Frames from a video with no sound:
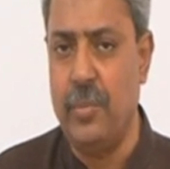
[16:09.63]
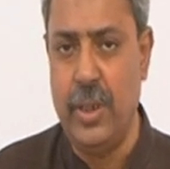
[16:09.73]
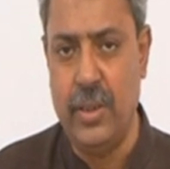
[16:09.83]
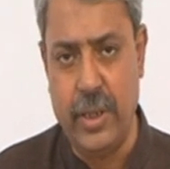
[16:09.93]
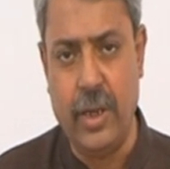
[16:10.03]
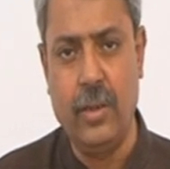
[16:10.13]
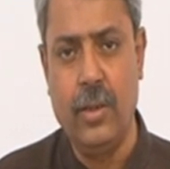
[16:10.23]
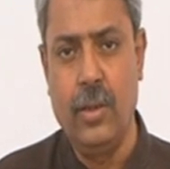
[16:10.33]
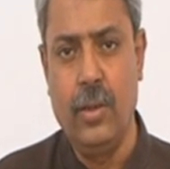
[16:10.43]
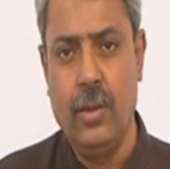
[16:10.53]
being there,
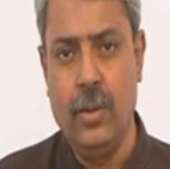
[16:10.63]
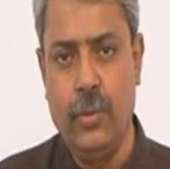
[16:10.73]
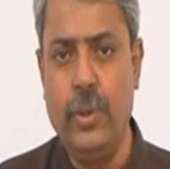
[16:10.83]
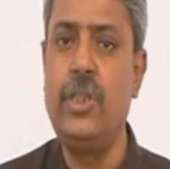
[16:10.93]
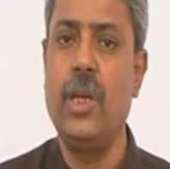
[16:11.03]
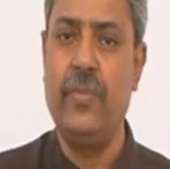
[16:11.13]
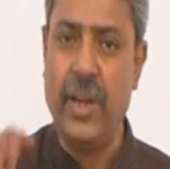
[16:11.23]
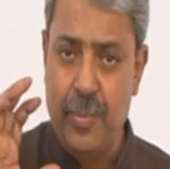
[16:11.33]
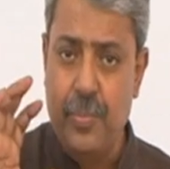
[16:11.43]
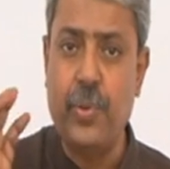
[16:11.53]
which are
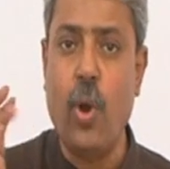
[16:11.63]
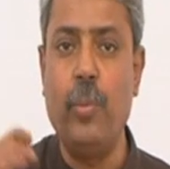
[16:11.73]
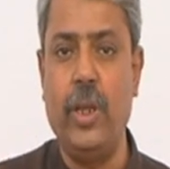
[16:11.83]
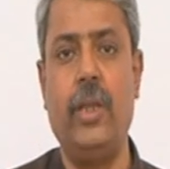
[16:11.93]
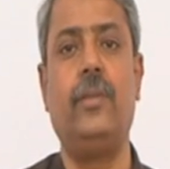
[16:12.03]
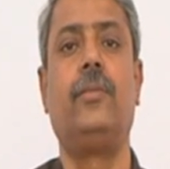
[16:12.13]
very prominent.